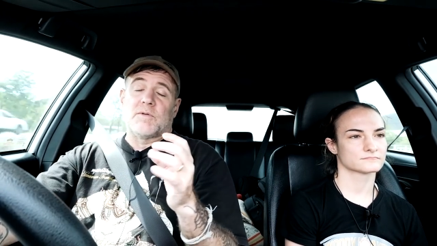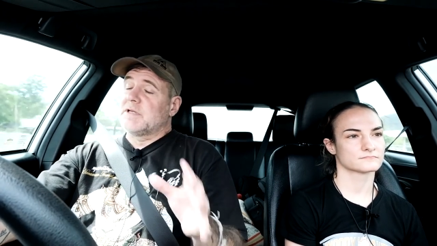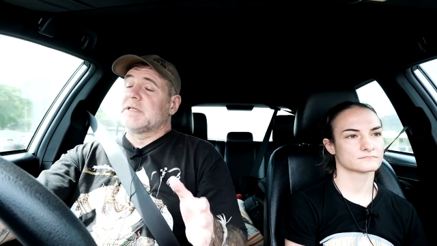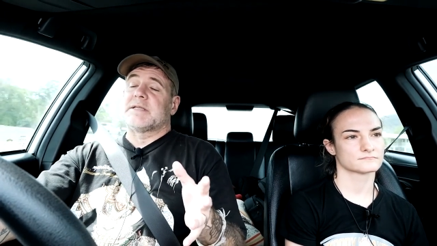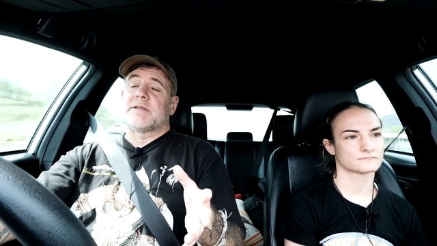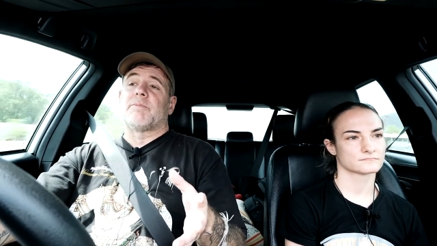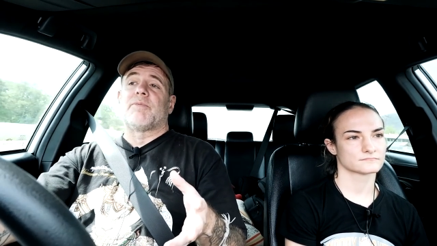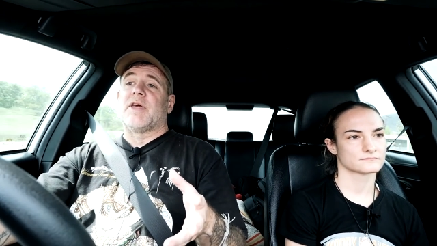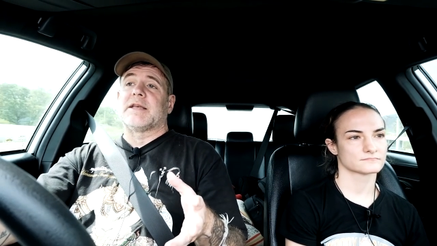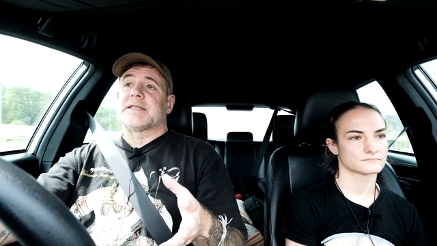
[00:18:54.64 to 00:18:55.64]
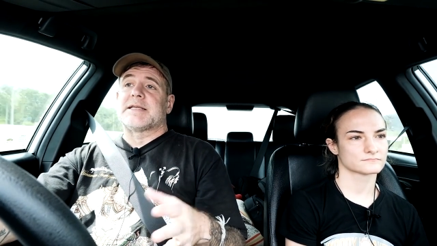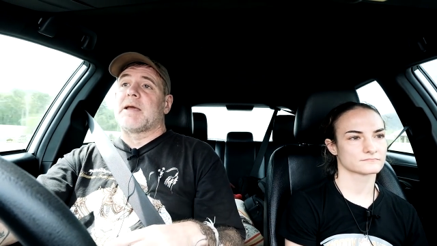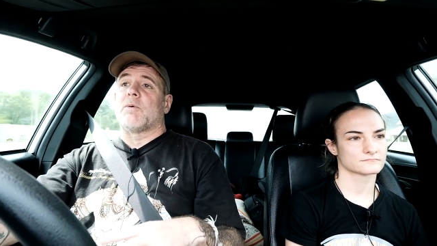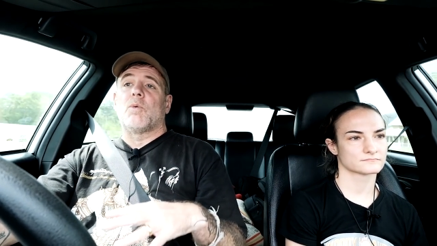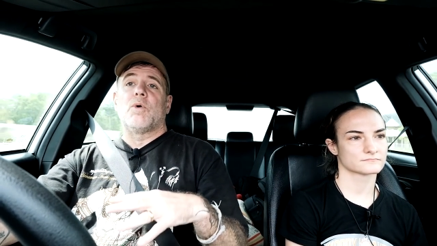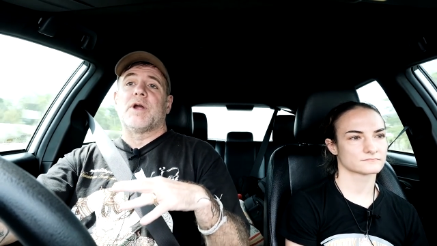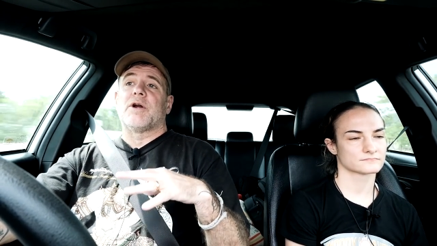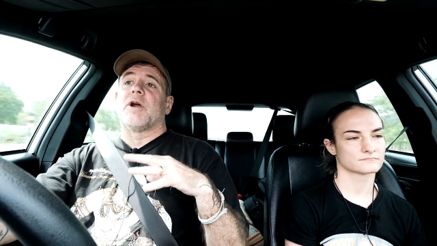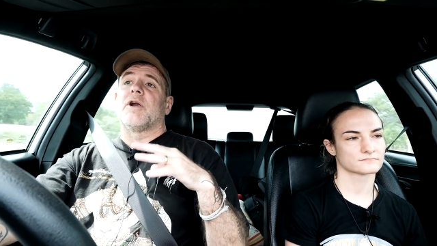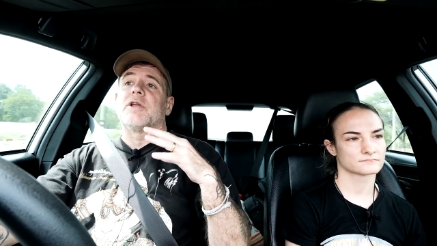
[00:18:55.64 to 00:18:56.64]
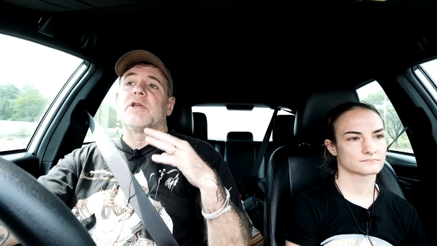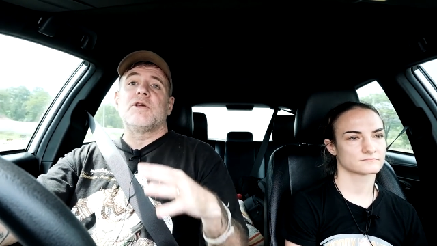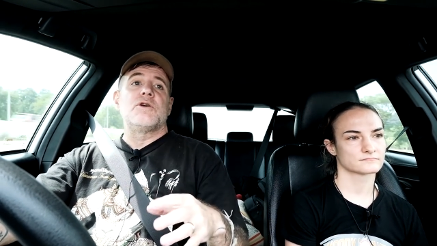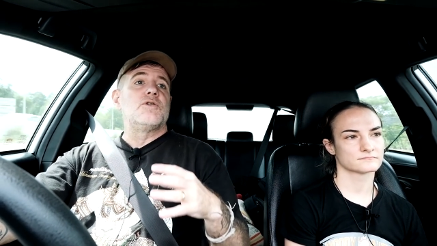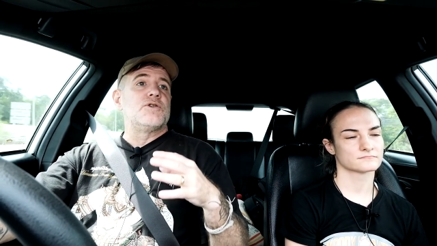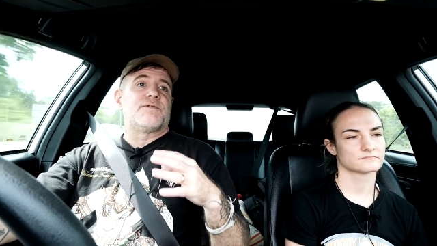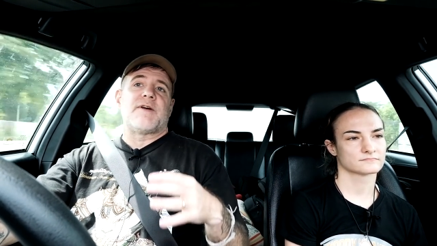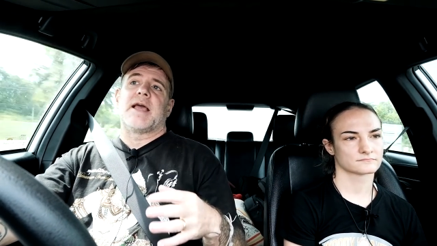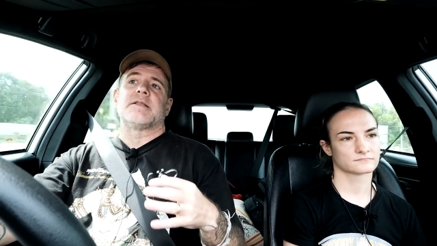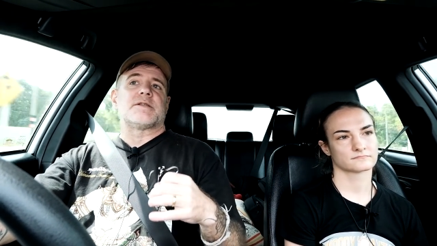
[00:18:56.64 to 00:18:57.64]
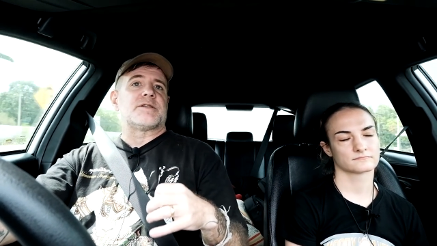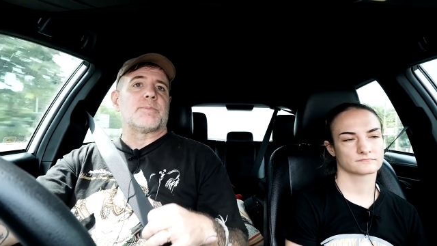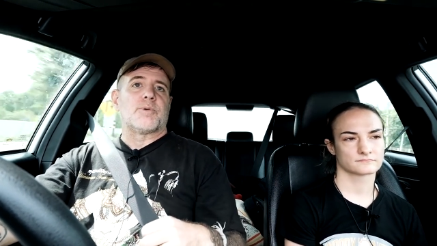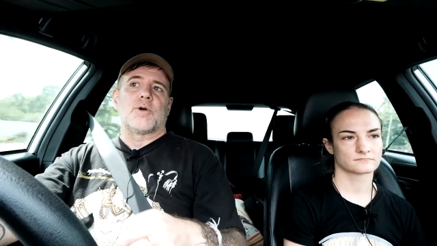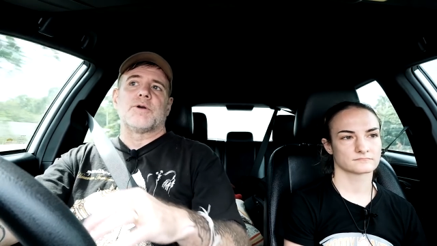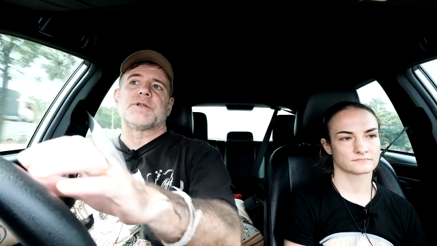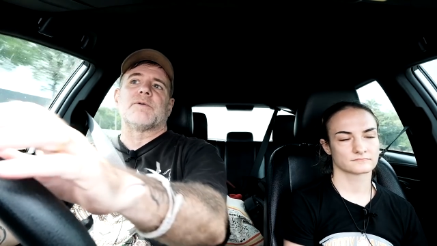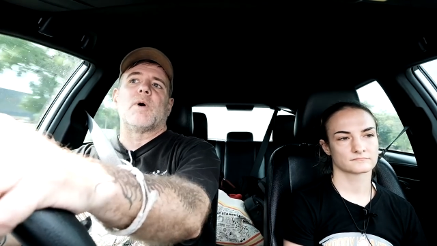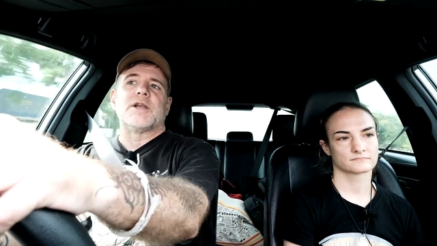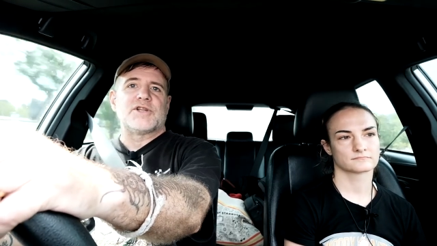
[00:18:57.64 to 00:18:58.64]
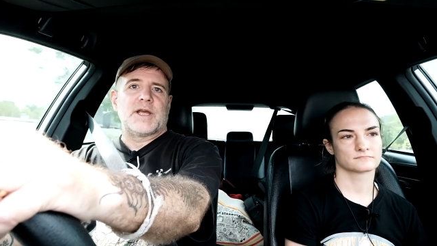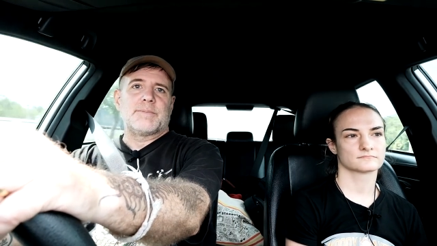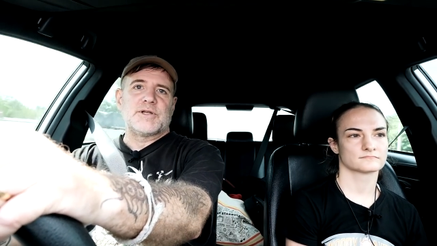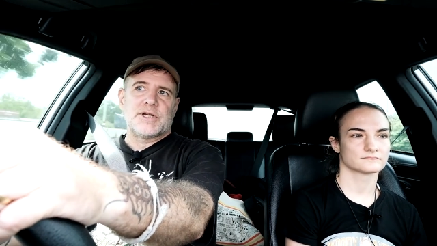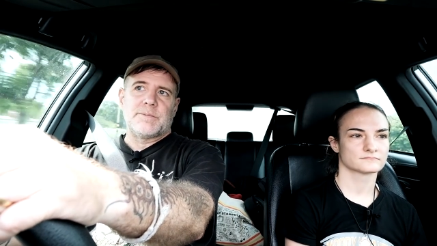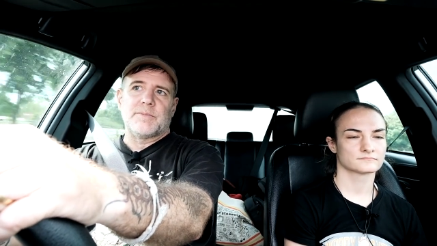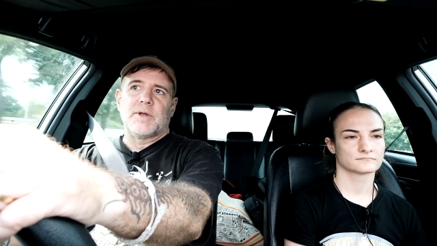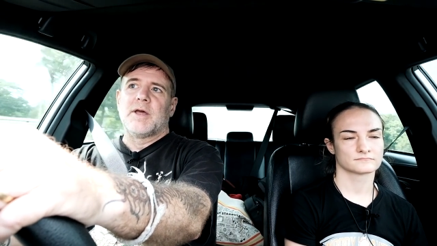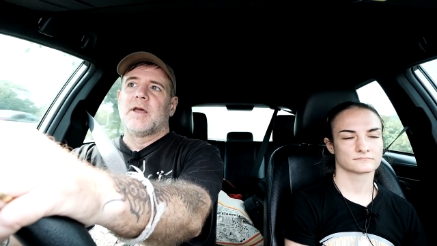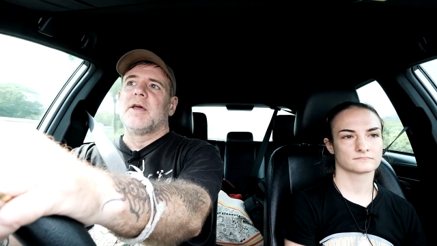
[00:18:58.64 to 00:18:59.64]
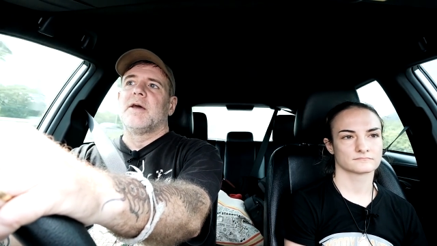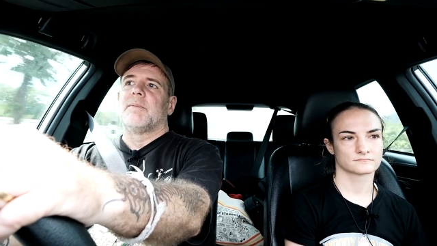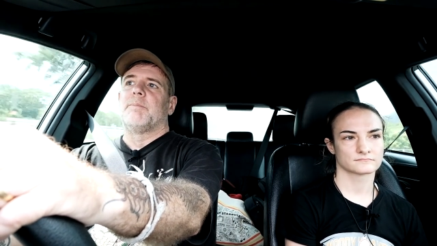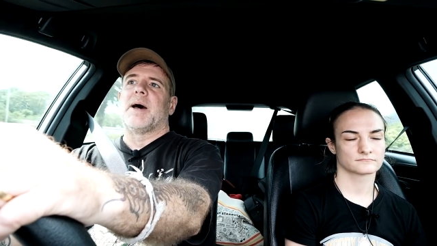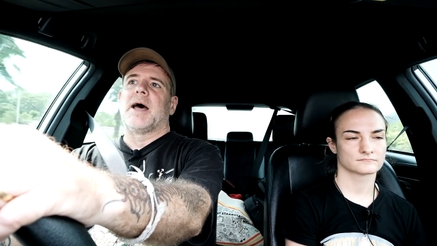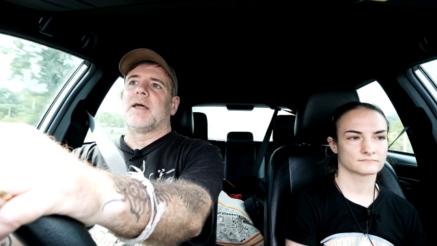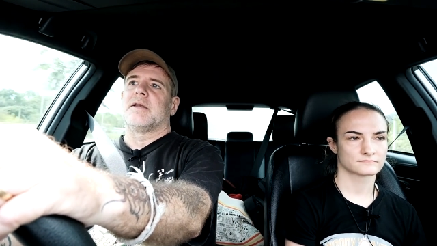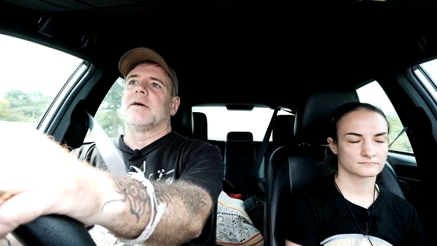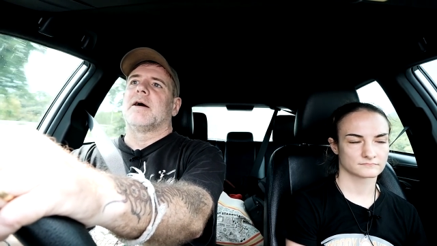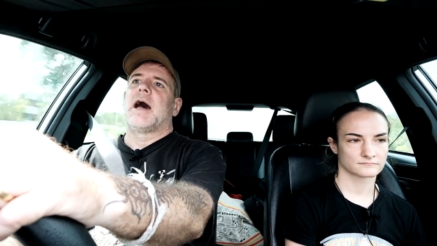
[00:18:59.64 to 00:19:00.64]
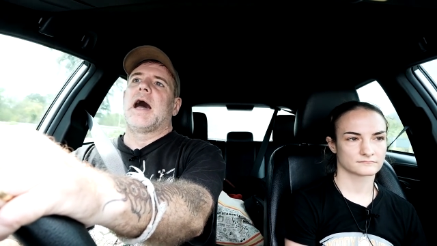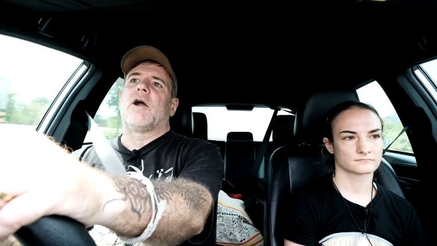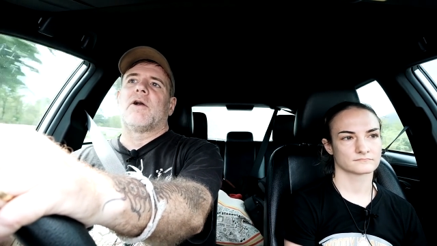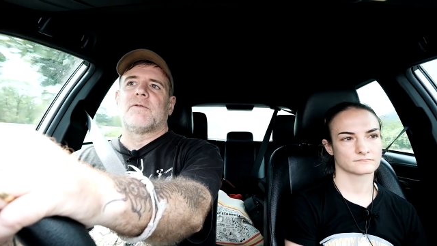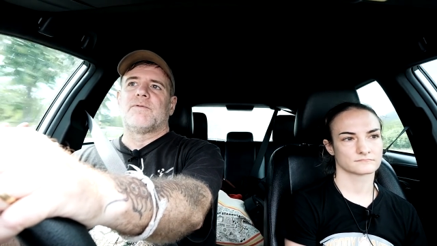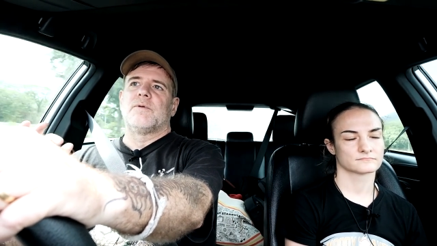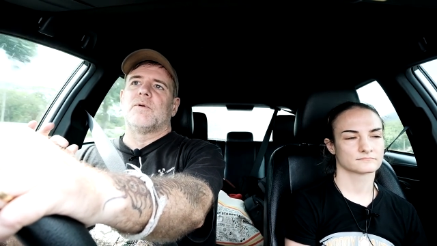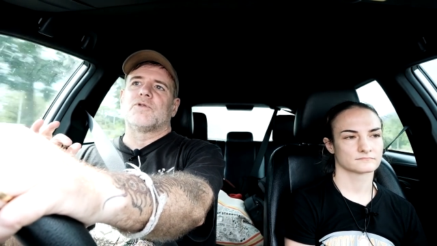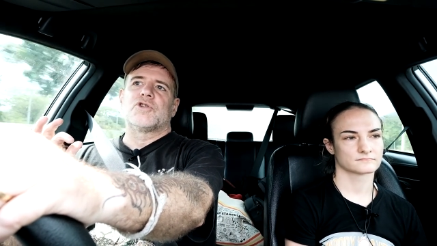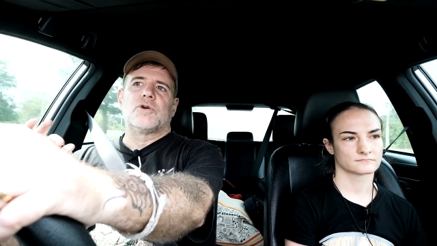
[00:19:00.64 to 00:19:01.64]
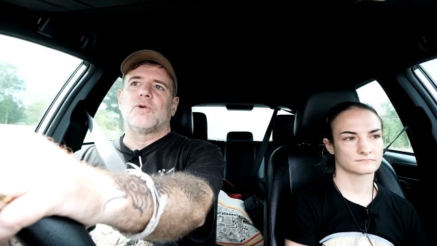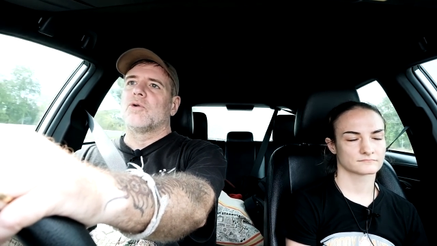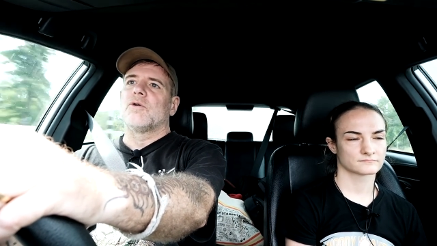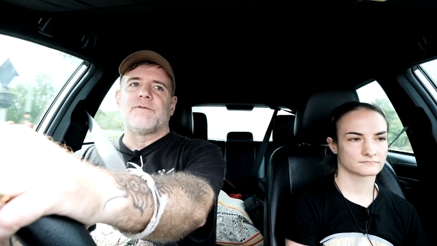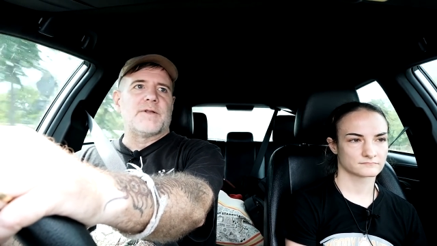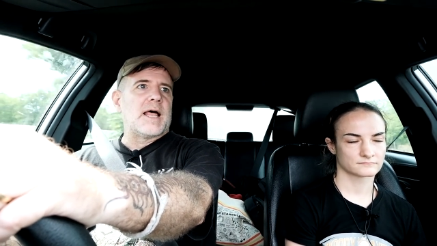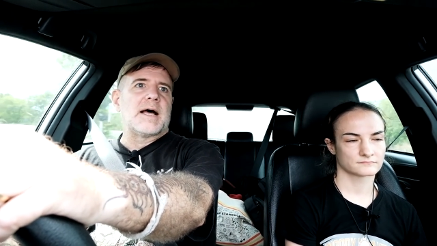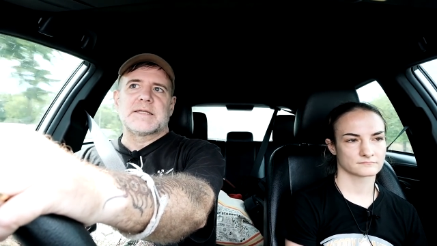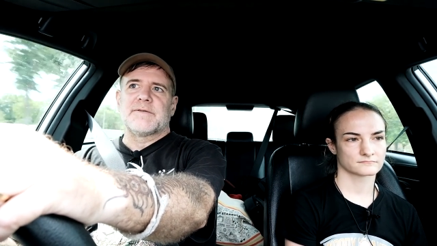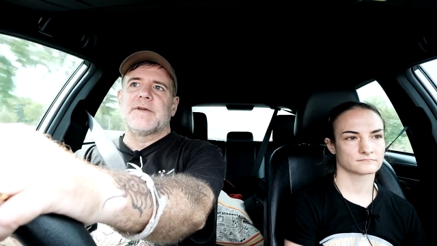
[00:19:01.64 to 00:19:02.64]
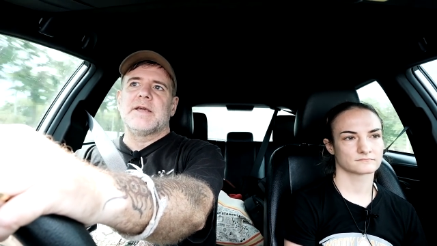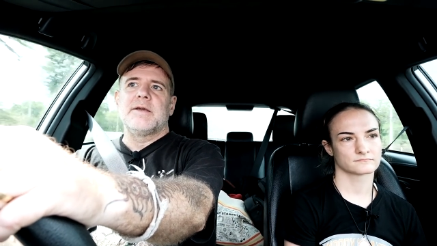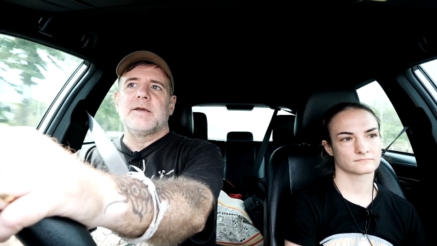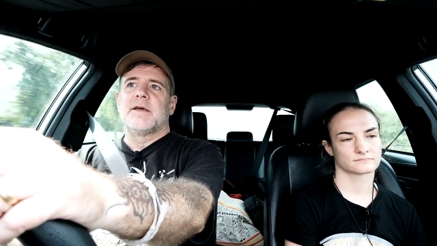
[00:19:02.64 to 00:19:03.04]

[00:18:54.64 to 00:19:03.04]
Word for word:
Speaker 1: This is the thing to say. We are huge fans and supporters of one championship, but our total philosophy,